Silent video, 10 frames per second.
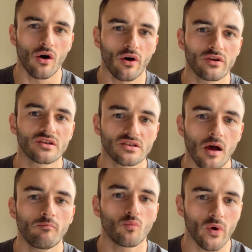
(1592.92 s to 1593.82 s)
On
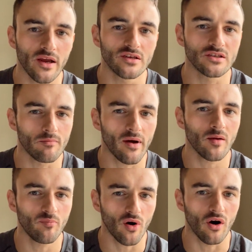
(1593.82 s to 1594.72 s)
some weeks, you
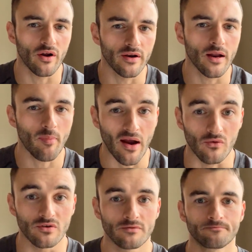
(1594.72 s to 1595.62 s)
might put on a
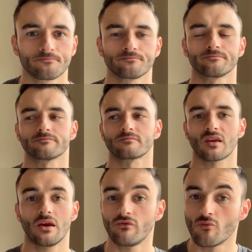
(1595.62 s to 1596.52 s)
pound
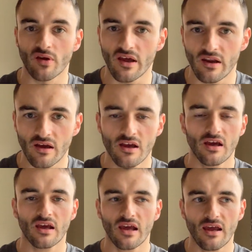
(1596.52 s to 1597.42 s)
if you're a beginner,
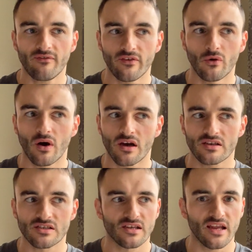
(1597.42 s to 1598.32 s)
if you are
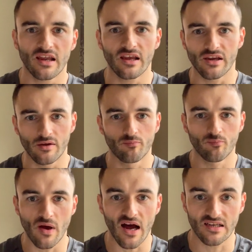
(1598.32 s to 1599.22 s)
skinny and you
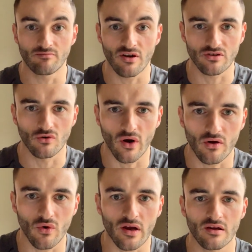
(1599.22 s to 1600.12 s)
add in muscle quite
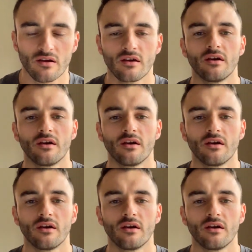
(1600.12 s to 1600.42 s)
quick.